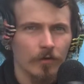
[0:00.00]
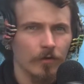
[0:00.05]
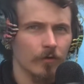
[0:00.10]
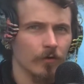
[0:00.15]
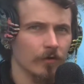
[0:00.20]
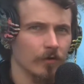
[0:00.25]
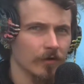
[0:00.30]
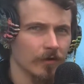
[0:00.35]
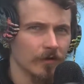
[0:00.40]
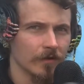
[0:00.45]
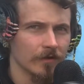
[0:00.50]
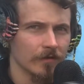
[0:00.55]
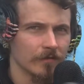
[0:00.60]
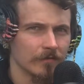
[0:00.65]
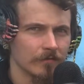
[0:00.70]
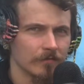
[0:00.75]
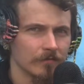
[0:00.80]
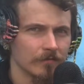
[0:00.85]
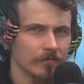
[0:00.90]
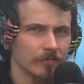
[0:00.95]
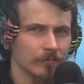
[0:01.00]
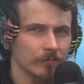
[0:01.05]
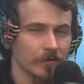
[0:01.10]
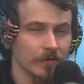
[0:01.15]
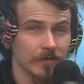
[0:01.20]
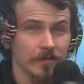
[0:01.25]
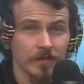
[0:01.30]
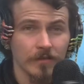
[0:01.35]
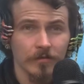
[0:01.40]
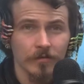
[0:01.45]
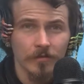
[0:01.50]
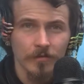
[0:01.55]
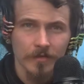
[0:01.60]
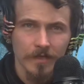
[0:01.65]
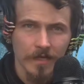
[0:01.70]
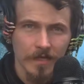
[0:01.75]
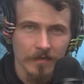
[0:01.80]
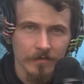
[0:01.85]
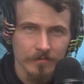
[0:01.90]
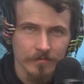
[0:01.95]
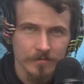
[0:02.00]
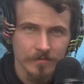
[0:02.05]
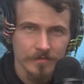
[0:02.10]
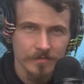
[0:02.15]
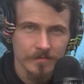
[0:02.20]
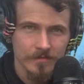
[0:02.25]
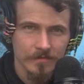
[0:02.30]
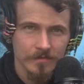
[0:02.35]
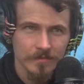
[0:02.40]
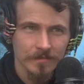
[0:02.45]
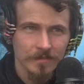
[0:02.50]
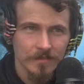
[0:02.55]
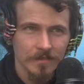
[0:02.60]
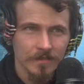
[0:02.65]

or within their own house